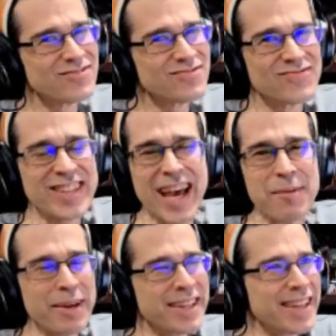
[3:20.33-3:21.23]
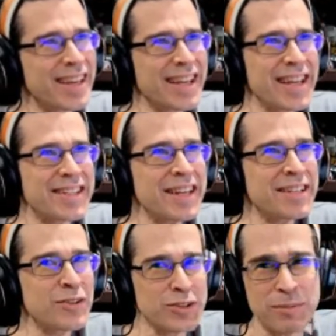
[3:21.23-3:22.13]
Yeah, but it didn't
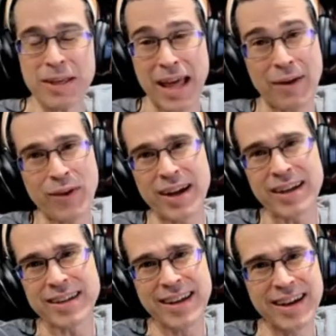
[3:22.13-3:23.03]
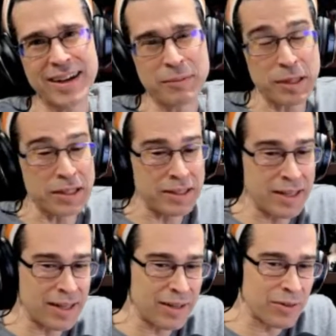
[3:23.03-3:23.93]
used to be that way.
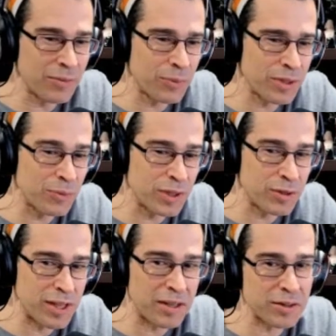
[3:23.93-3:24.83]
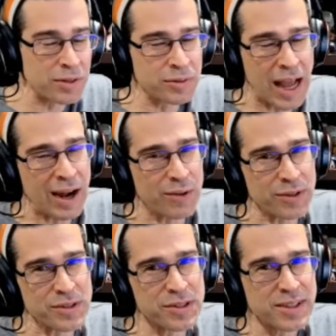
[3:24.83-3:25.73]
When you set your own
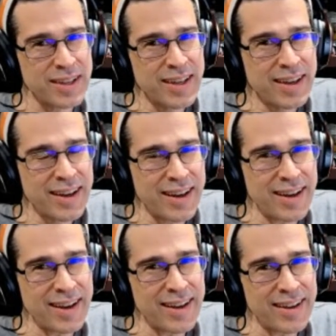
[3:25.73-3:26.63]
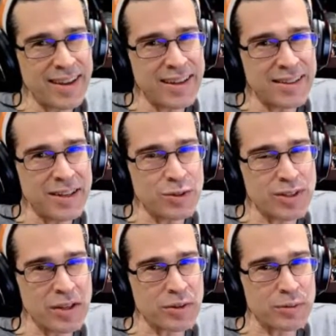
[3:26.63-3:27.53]
hours, and you set
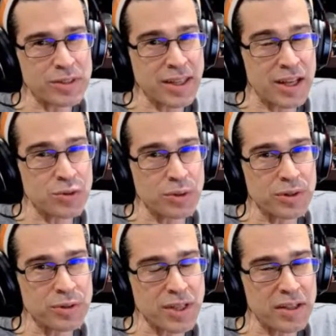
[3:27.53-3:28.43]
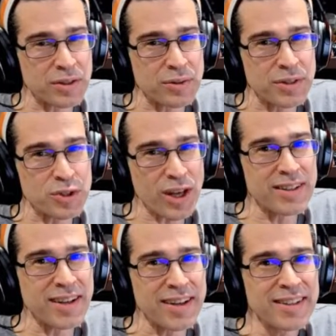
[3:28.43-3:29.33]
your own schedule and you set your own agenda,